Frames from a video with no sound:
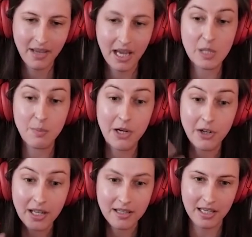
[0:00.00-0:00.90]

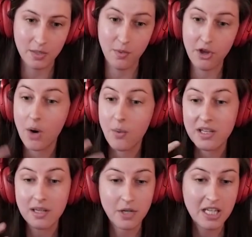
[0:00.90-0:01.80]
experiences when they're going
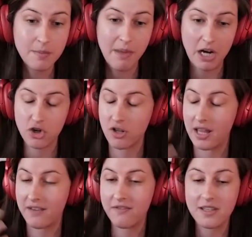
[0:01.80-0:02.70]
somewhere special,
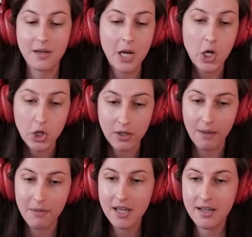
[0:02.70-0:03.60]
like visiting Europe,